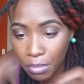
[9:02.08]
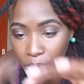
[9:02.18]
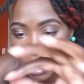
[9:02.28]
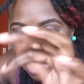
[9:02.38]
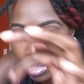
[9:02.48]

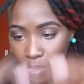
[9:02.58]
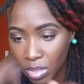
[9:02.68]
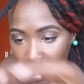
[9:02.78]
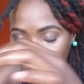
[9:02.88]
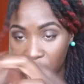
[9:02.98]
bottom, but that's
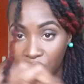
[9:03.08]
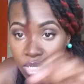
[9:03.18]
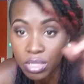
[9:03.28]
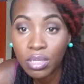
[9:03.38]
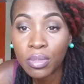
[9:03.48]
with the
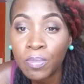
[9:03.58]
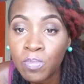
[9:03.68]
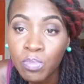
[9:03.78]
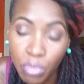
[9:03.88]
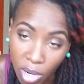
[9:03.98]
third
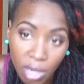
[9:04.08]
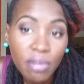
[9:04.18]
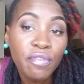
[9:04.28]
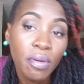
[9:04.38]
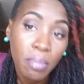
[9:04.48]

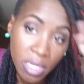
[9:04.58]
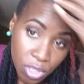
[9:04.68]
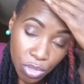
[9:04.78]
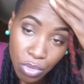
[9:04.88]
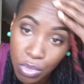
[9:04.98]
part from my
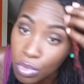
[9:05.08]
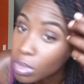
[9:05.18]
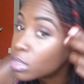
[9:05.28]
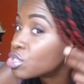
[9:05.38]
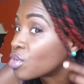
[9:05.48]

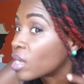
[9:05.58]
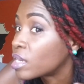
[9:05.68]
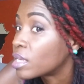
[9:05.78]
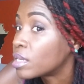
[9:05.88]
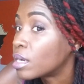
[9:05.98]

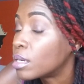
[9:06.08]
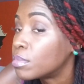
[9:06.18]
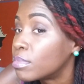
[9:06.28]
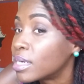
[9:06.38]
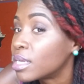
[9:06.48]
two-stranded,
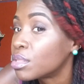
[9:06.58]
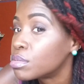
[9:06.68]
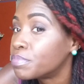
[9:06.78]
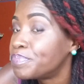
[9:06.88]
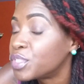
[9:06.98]
my
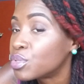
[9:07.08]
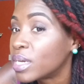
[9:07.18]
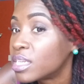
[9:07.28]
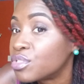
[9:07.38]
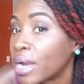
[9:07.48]

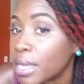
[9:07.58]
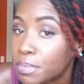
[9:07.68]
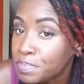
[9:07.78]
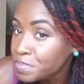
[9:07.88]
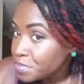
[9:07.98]
two-headed
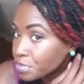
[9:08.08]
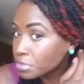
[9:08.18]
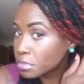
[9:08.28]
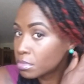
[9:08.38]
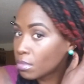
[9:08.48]
dragon.
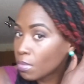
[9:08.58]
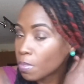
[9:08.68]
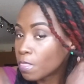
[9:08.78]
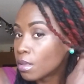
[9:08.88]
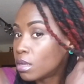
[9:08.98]

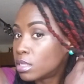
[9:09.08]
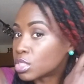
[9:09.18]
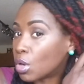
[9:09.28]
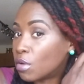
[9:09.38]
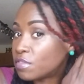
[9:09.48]

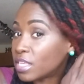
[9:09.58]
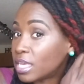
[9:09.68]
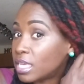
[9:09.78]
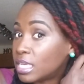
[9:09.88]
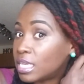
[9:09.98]
So
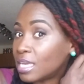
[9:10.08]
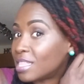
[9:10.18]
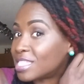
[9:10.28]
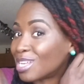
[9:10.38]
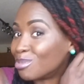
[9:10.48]

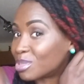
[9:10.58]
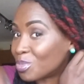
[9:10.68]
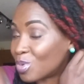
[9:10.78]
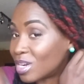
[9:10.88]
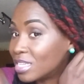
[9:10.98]
hopefully this helps
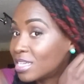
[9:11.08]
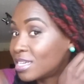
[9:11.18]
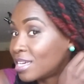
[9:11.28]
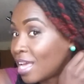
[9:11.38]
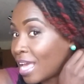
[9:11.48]
someone,
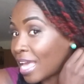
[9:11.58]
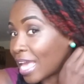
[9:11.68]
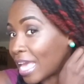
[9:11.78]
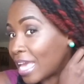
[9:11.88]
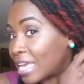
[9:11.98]

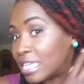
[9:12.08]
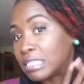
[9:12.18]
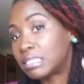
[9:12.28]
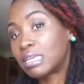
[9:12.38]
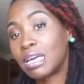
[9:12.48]

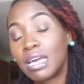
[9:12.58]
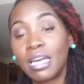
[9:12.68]
and